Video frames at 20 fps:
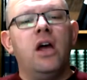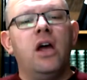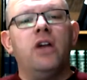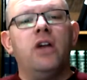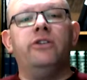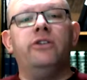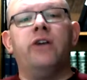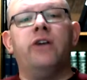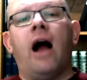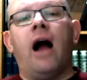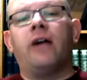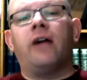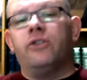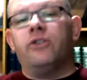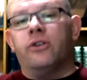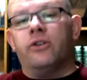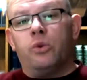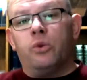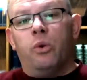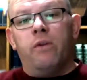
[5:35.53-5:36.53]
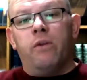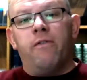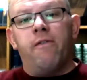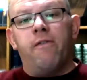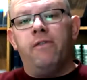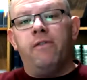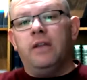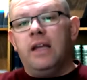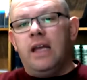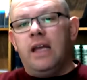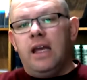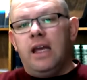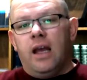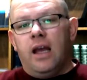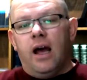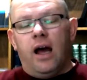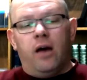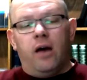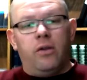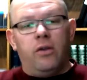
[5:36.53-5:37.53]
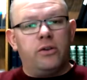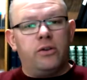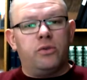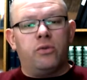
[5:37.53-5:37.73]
Doctors would flee. There's